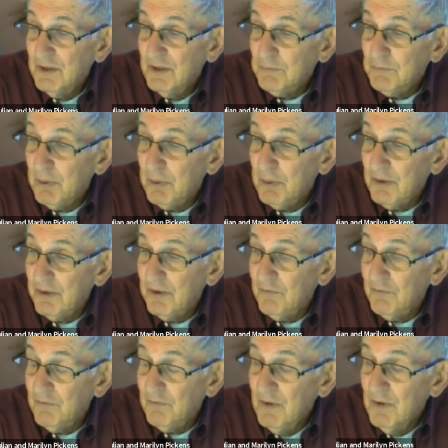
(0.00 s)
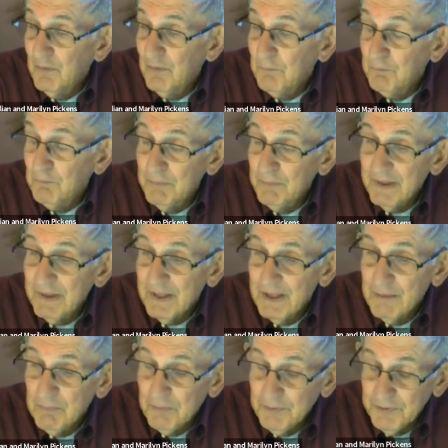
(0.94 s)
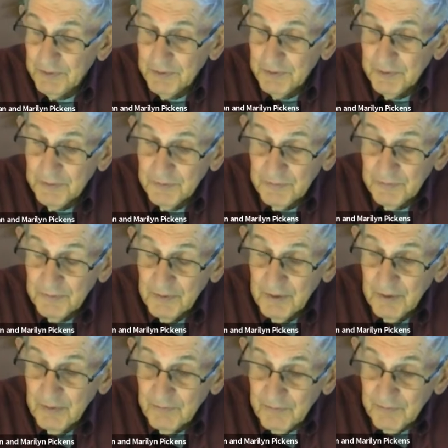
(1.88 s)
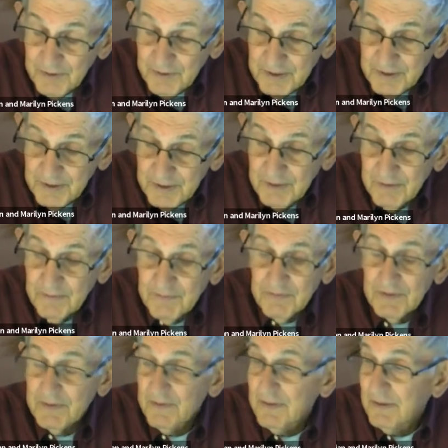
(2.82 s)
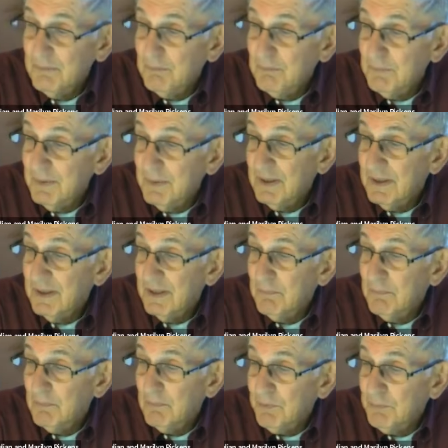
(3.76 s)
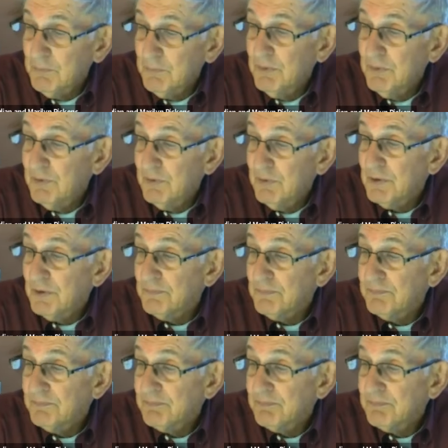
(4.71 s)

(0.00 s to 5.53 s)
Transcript: part of being able to forgive and then be able to move on.